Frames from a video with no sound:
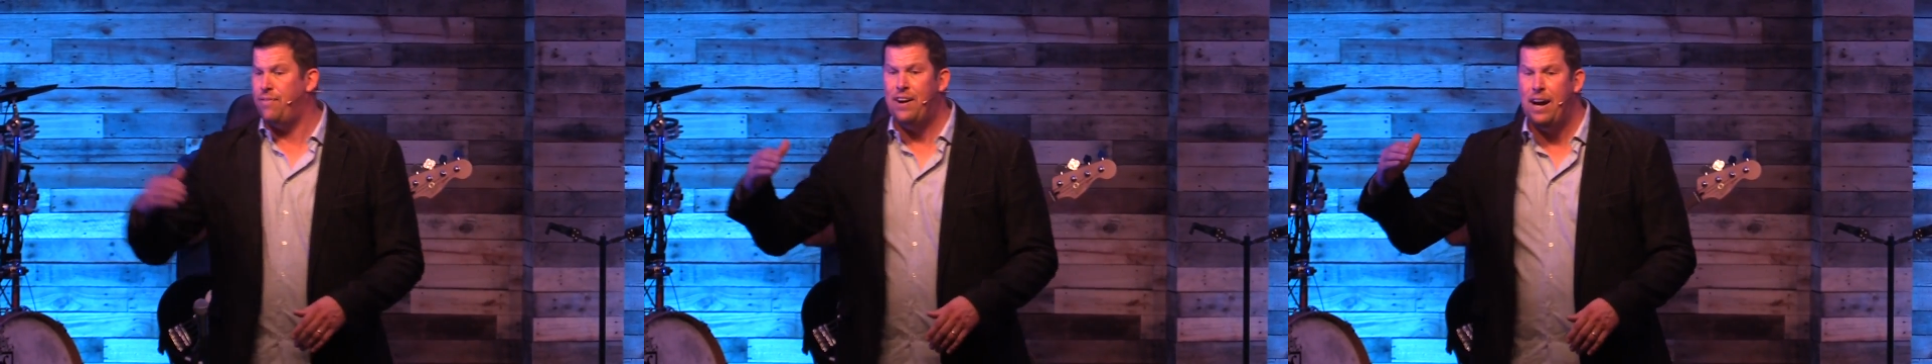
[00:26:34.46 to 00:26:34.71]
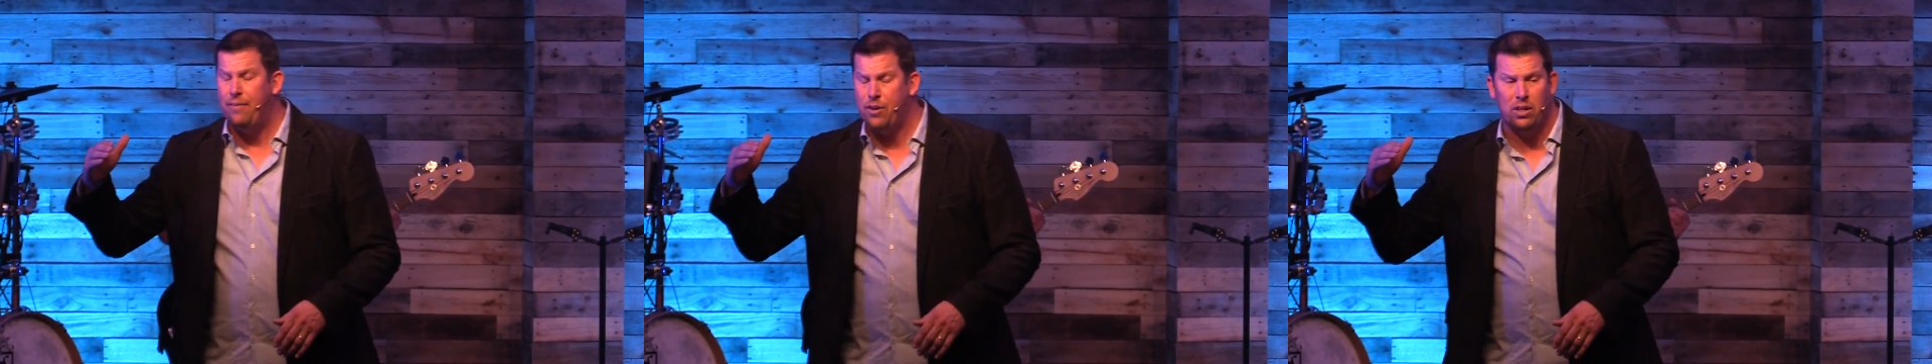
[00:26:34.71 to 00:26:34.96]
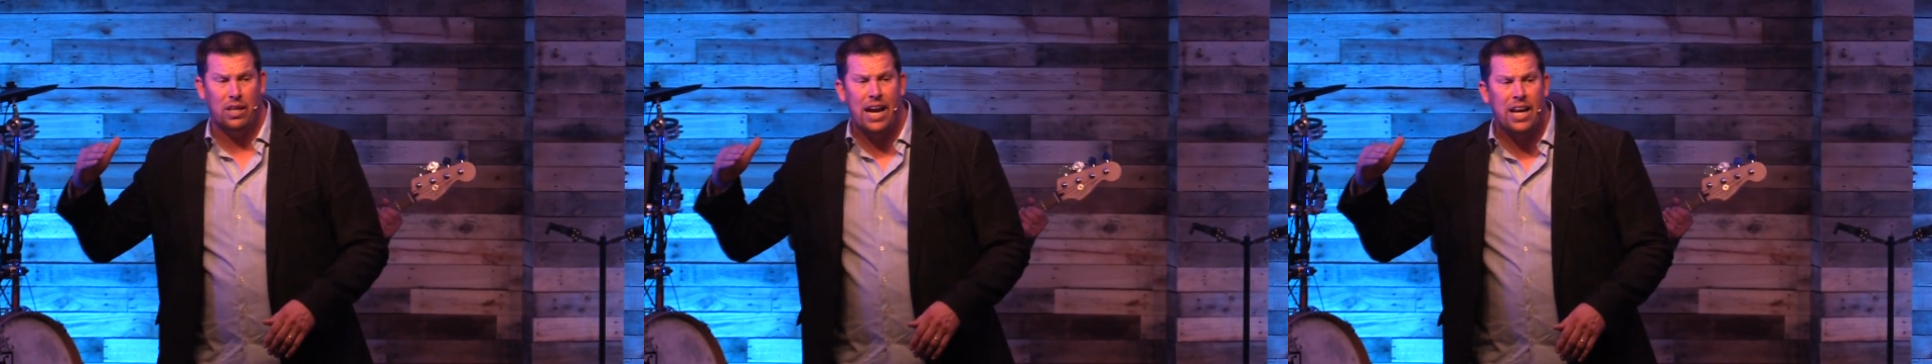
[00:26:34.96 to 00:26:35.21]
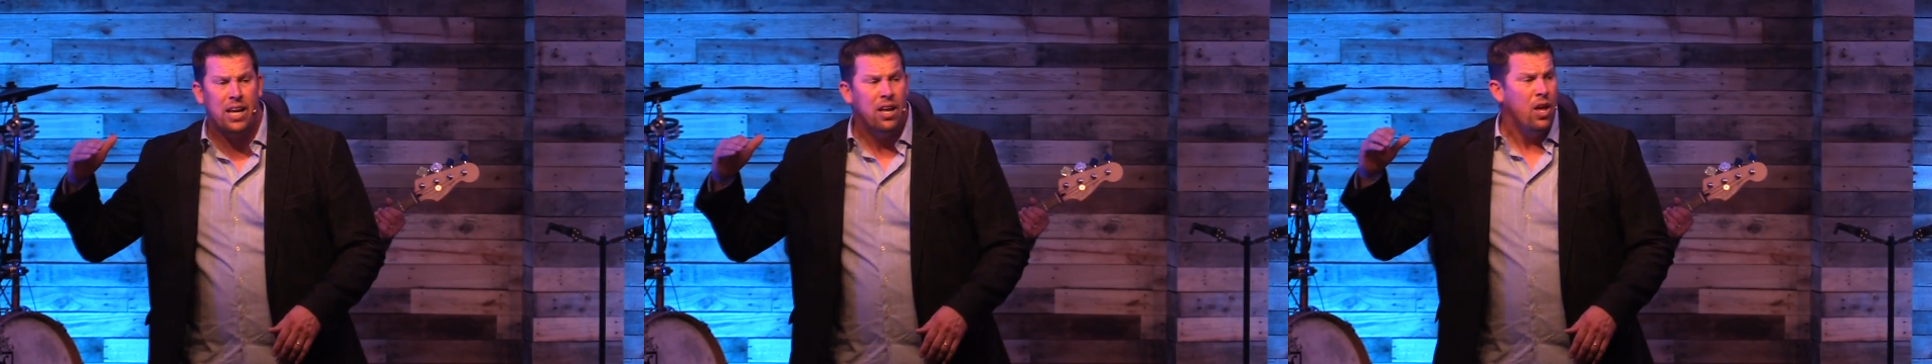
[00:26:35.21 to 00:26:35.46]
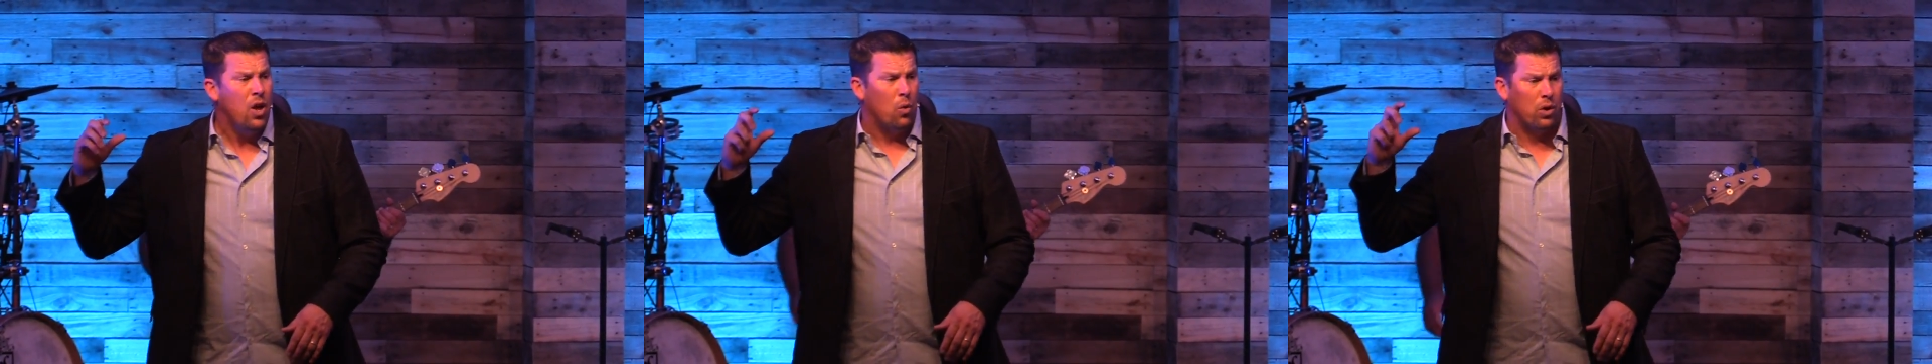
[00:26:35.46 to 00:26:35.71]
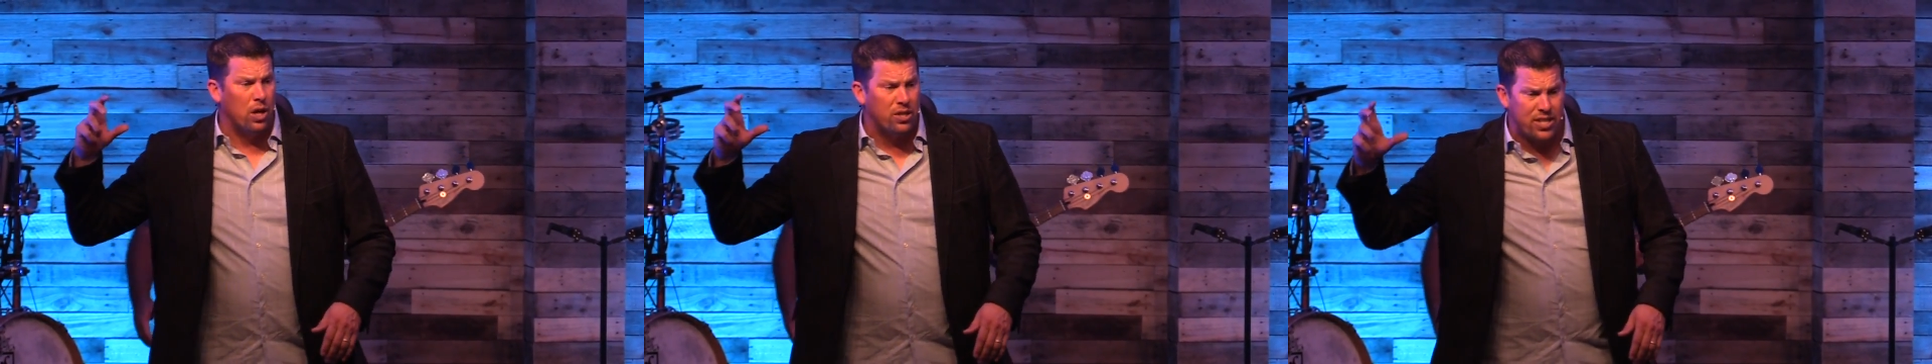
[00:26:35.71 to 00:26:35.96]
to find, if you're a lady,
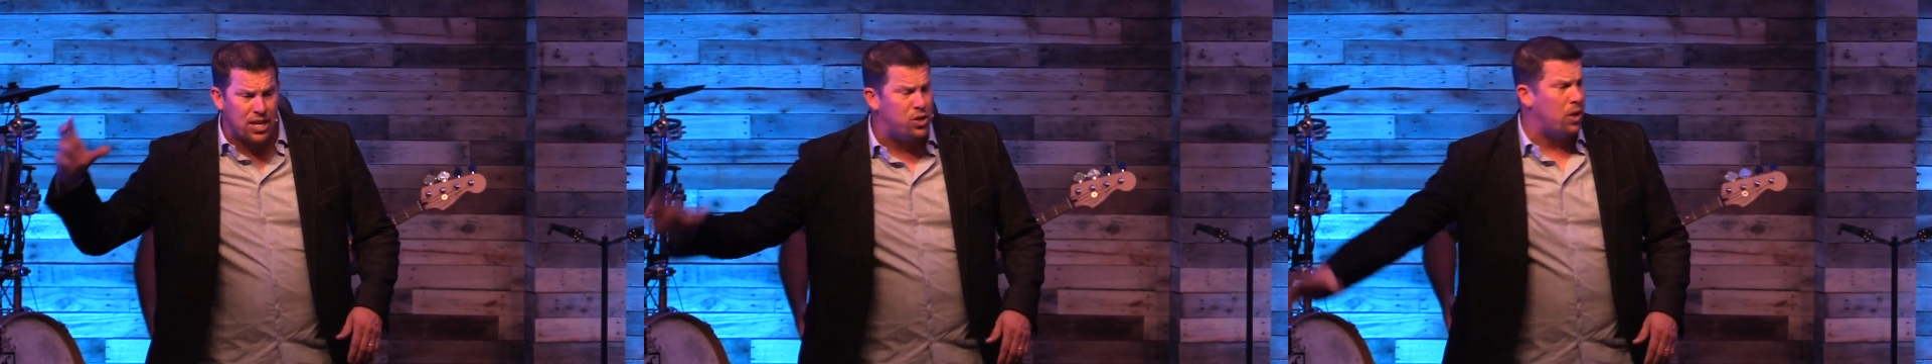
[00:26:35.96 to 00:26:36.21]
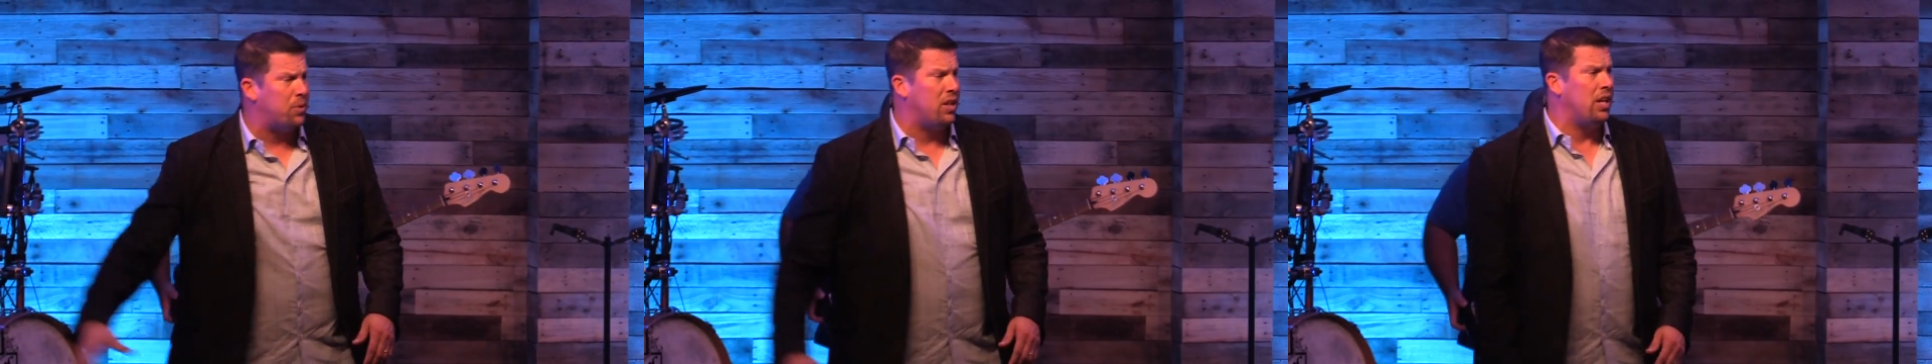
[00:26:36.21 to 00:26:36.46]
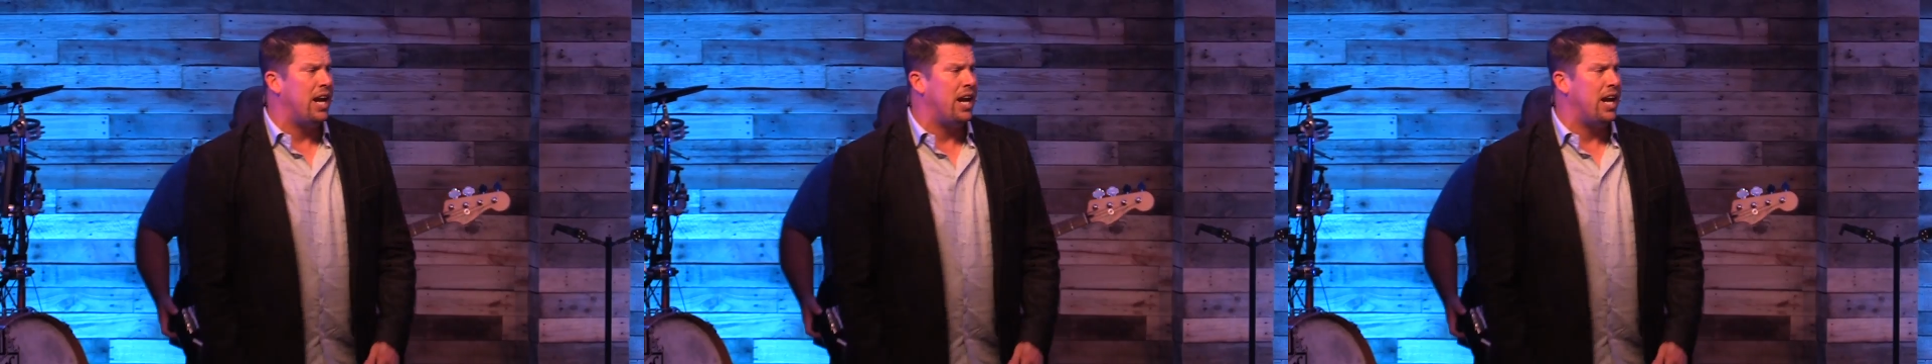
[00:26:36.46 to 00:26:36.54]
we're going to set you up with a